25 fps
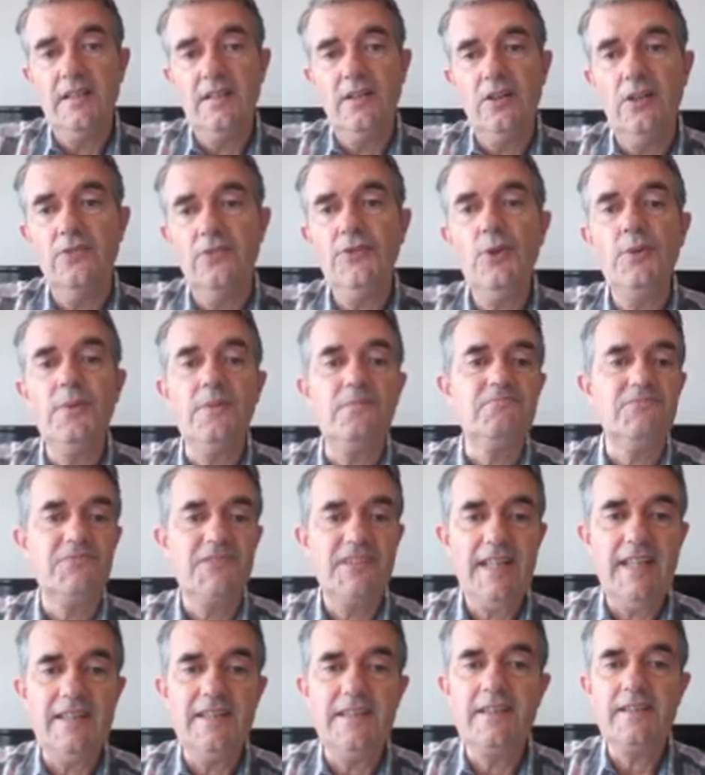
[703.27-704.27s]
Although
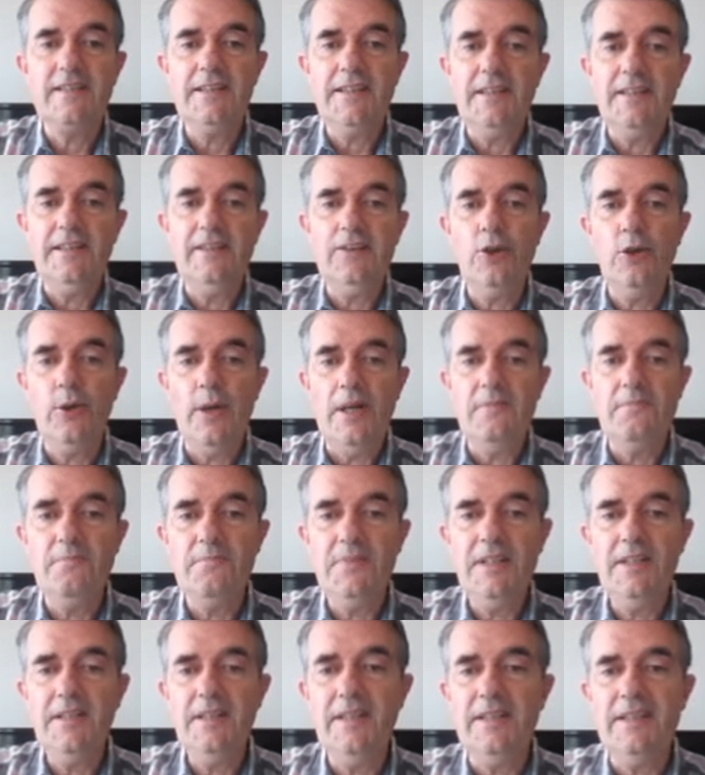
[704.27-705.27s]
technically in
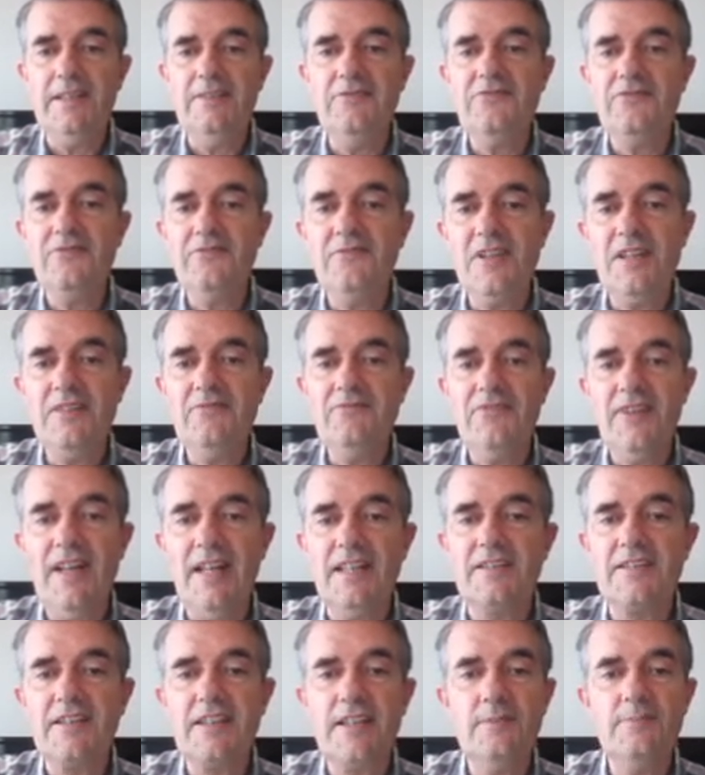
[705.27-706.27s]
co-MP, in
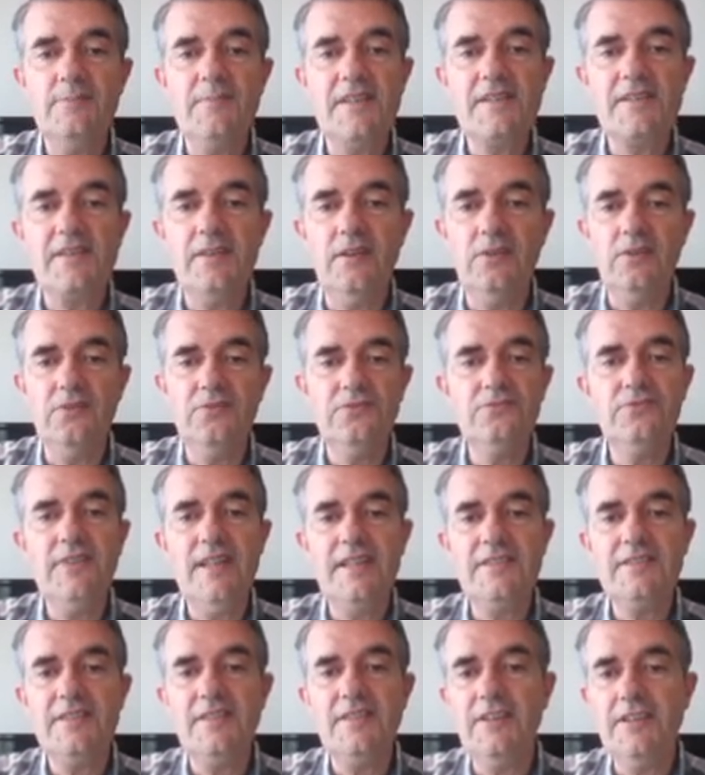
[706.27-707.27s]
fact, can be solved
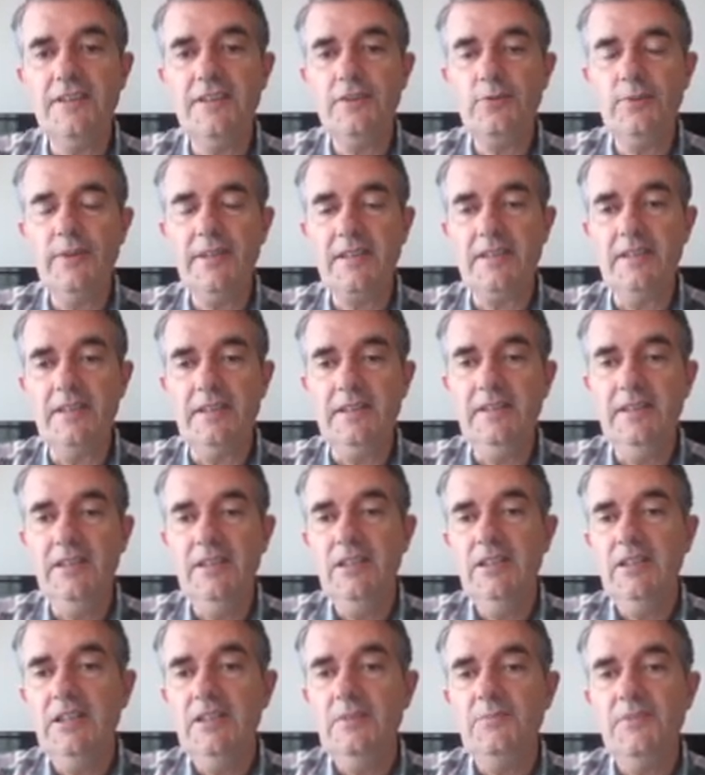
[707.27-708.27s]
relatively quickly
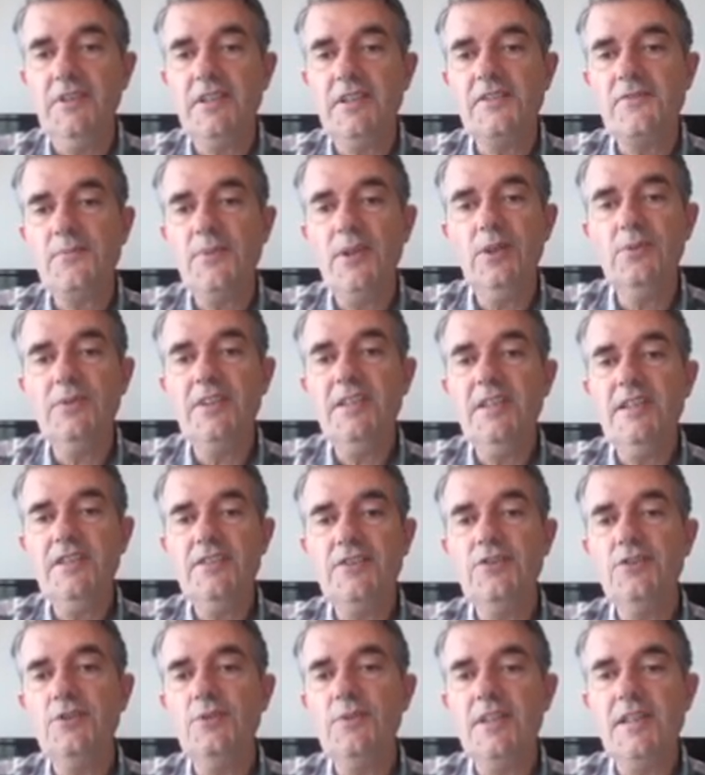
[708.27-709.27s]
because we only need
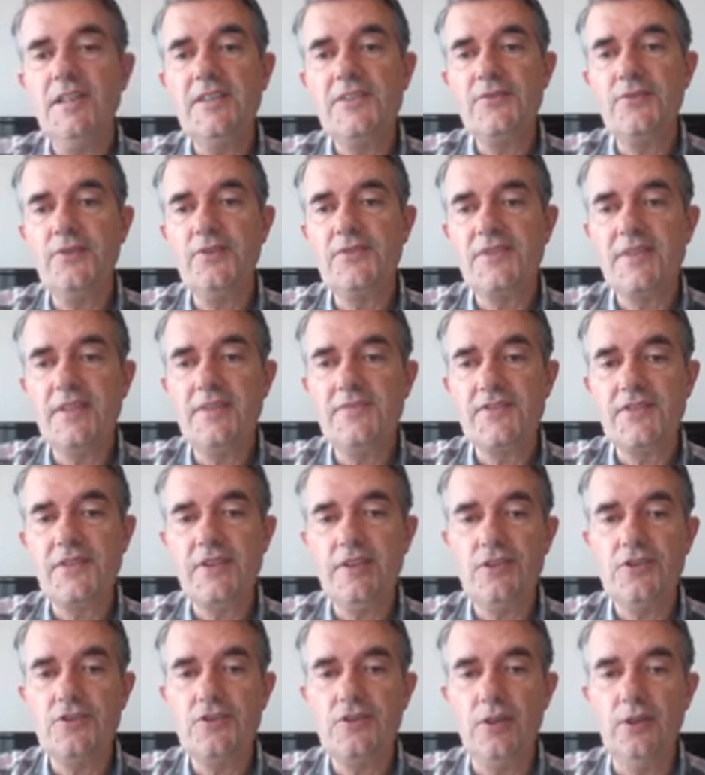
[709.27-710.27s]
to do an exhaustive
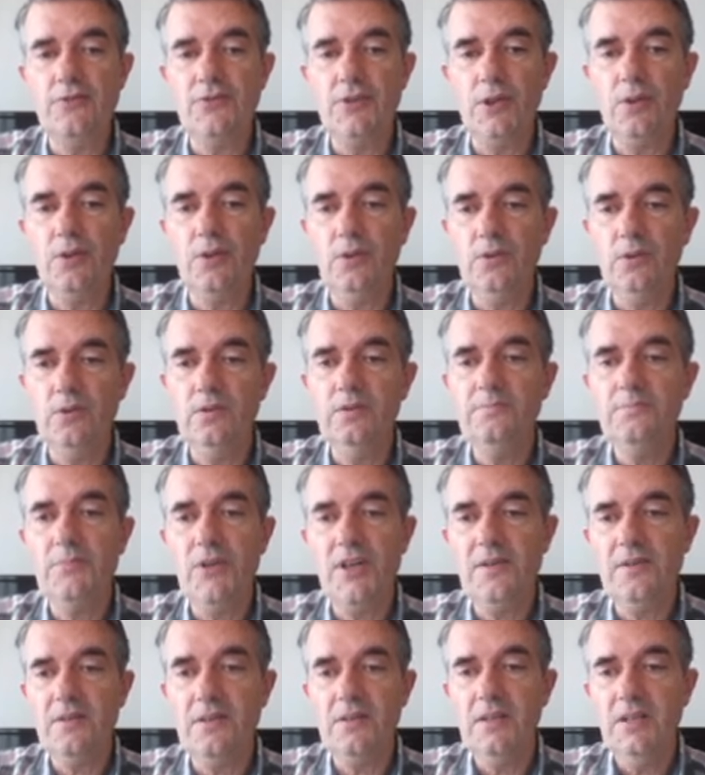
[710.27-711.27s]
search over all
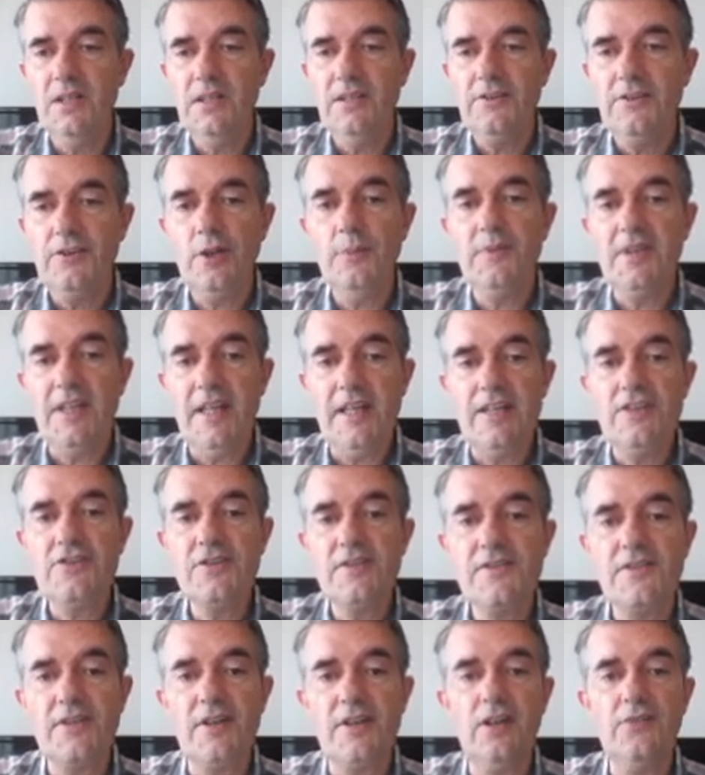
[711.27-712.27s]

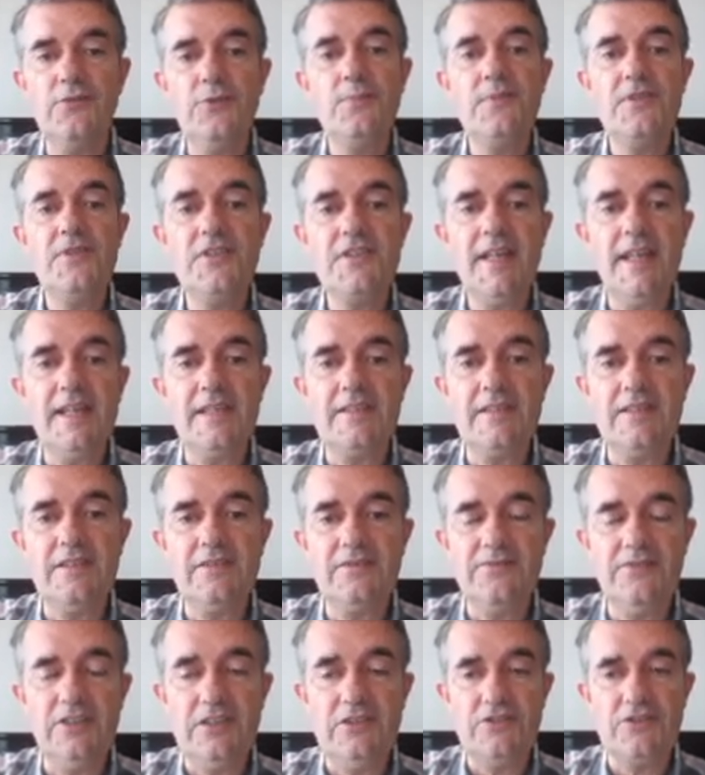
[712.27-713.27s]
combinations of our protected
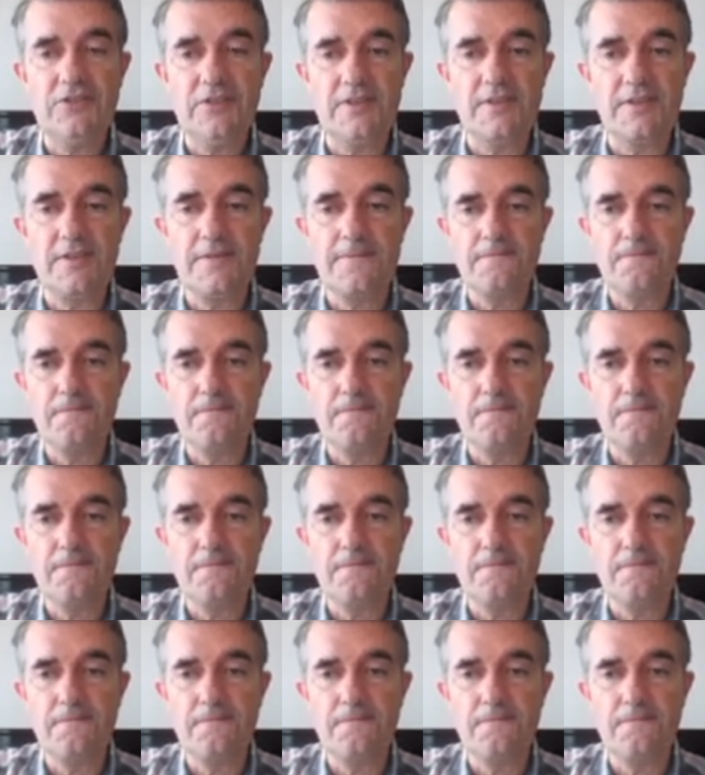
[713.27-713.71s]
features.